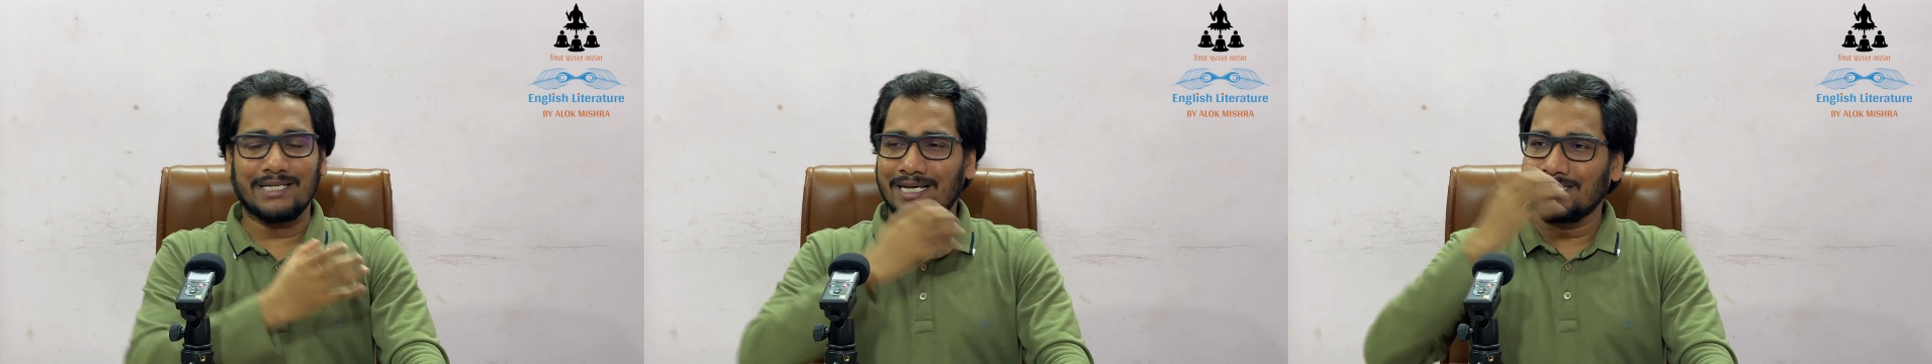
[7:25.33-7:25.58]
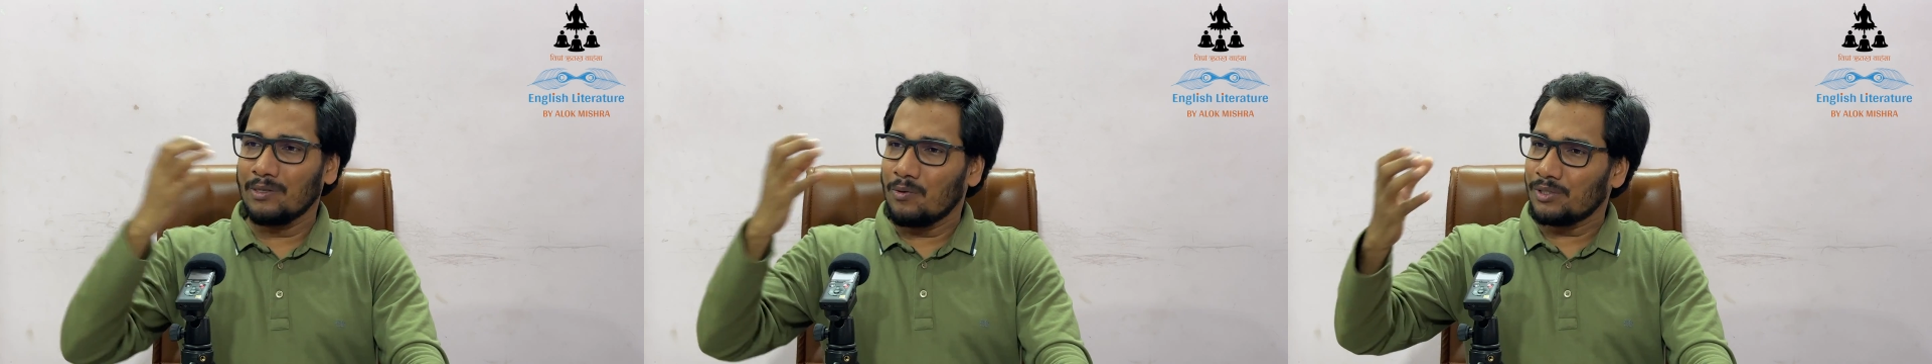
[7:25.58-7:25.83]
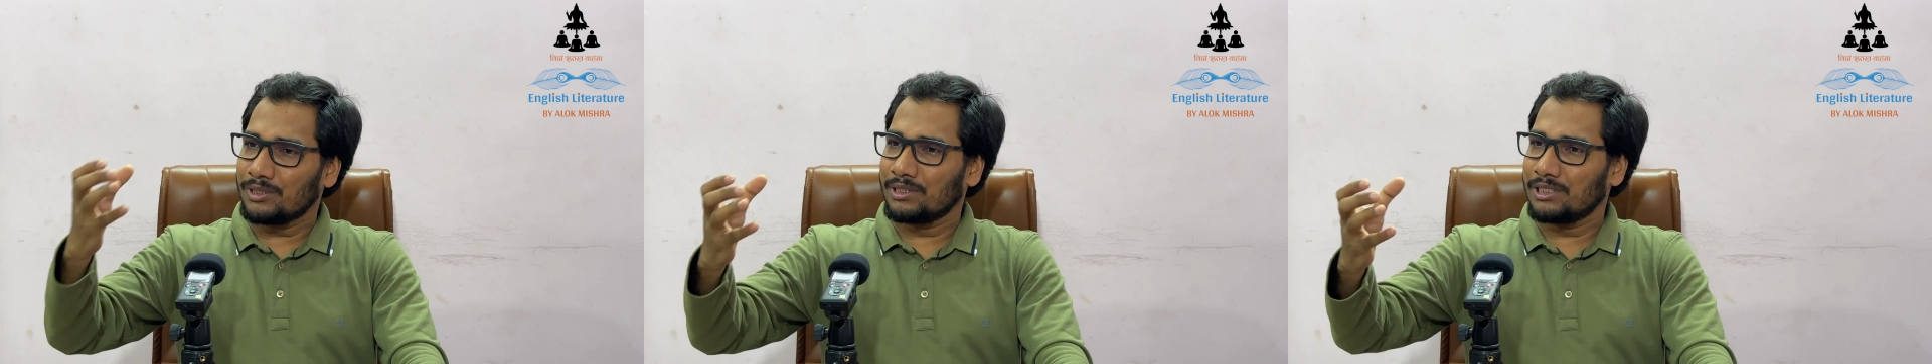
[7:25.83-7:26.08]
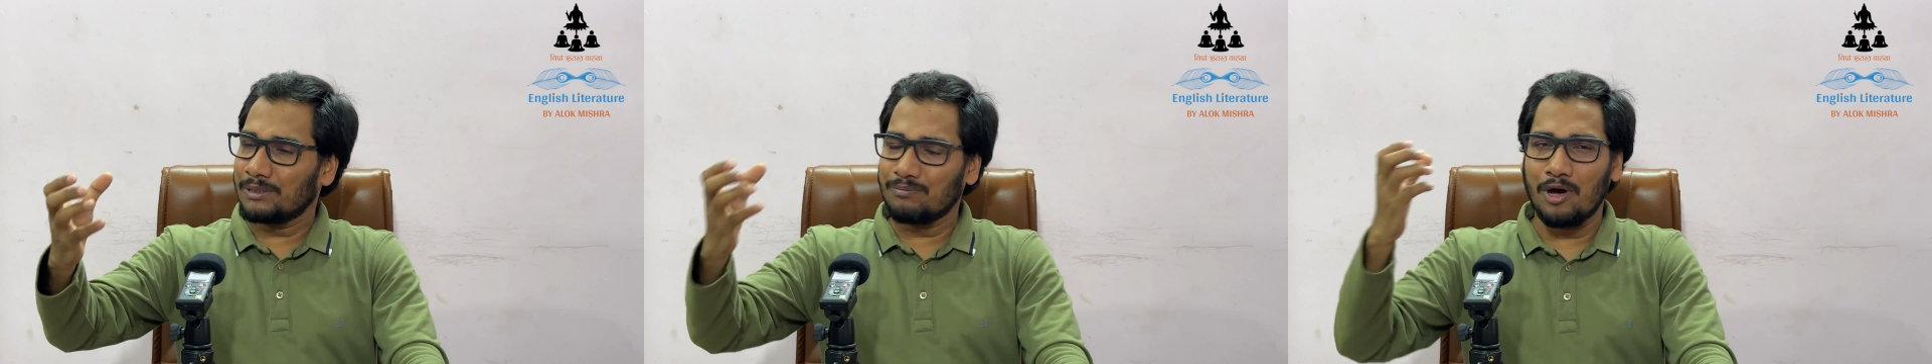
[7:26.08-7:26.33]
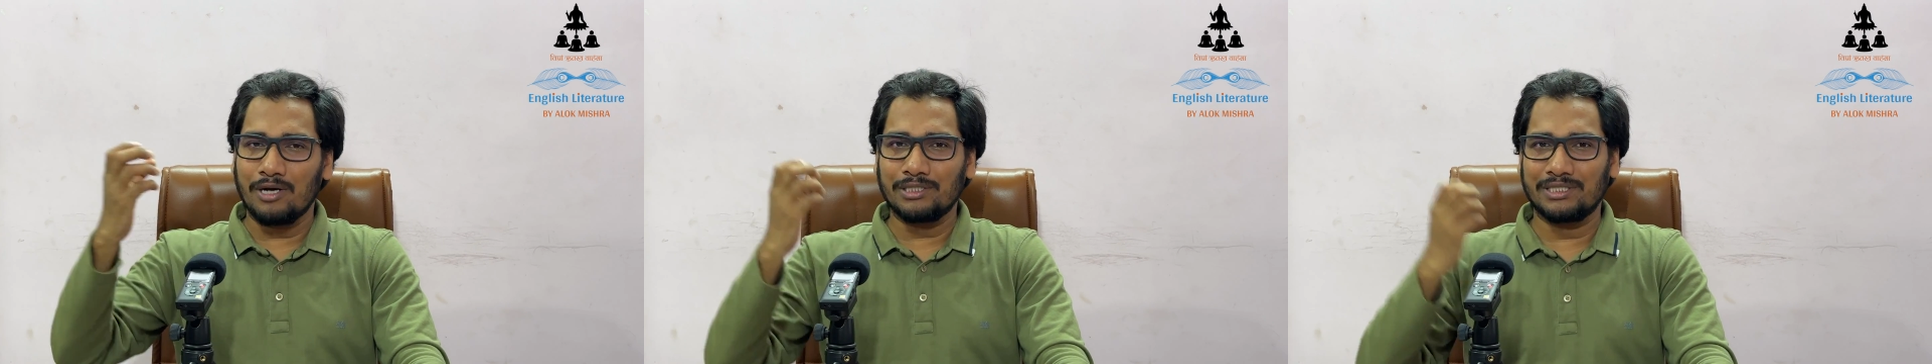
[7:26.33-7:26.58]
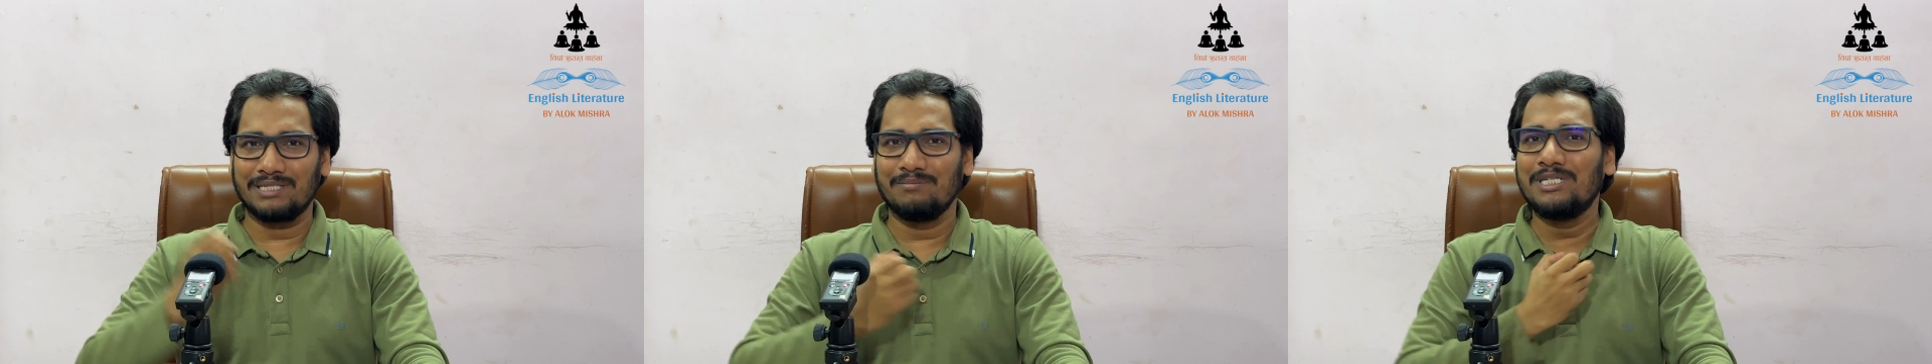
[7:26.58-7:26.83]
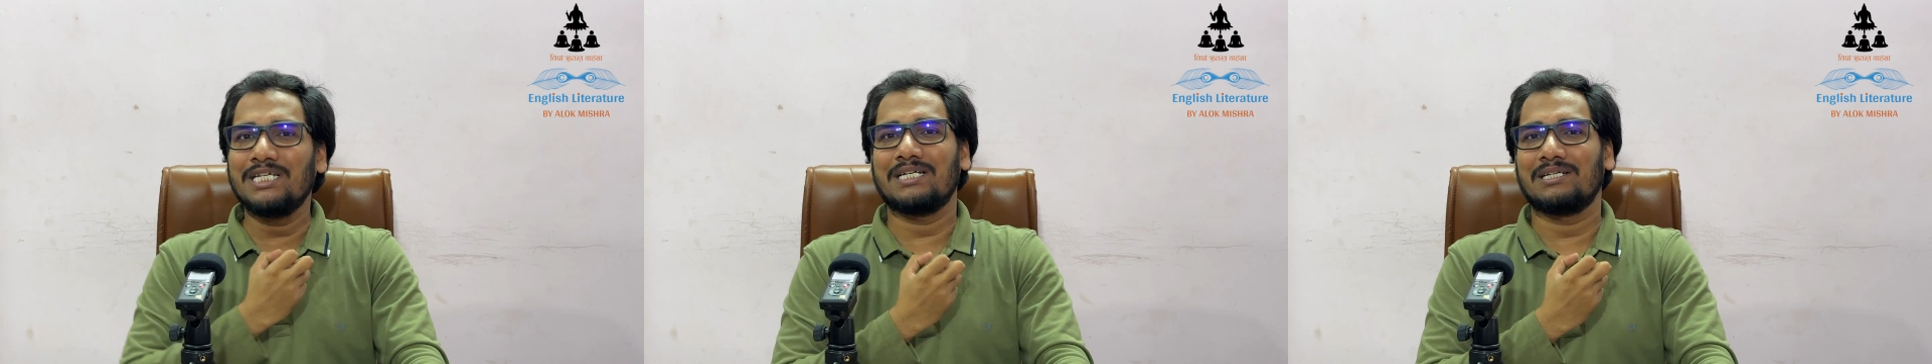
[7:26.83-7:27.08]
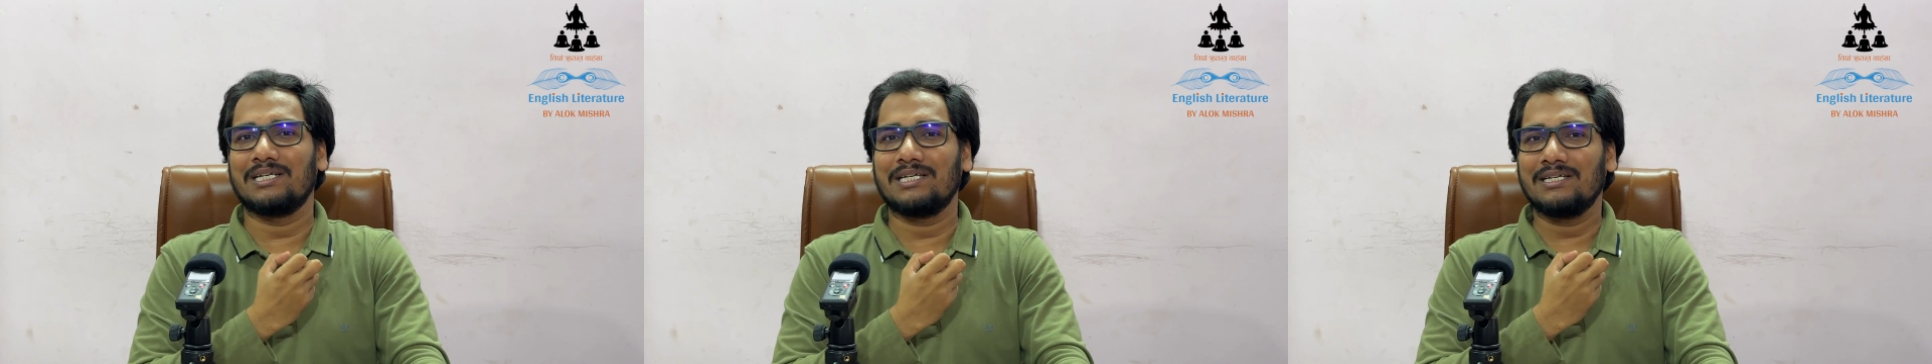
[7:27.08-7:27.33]
and the ocean responds
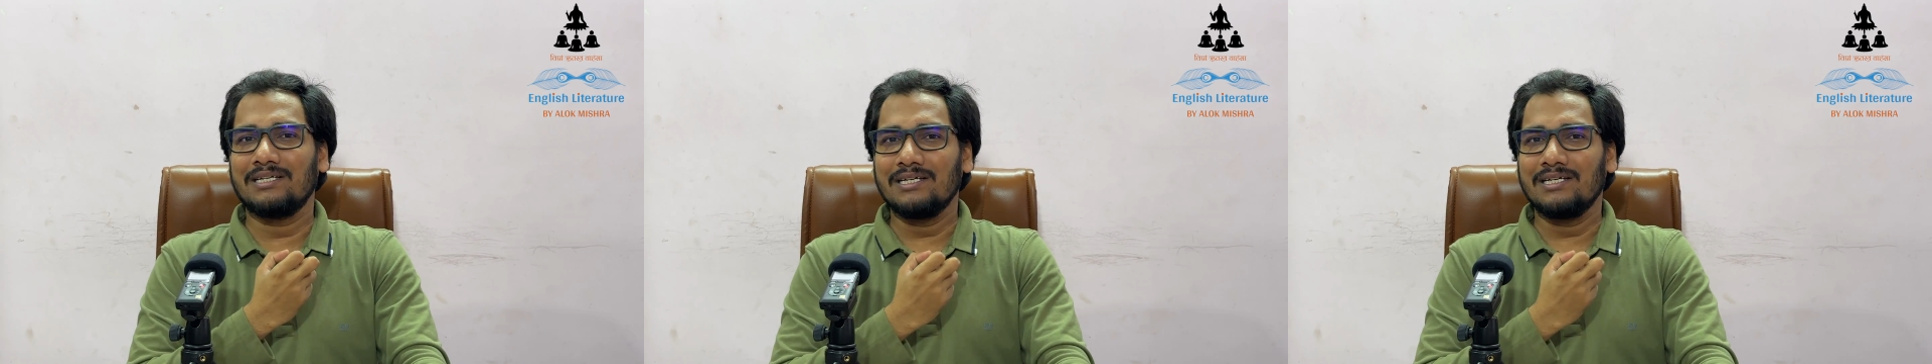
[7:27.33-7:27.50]
immediately.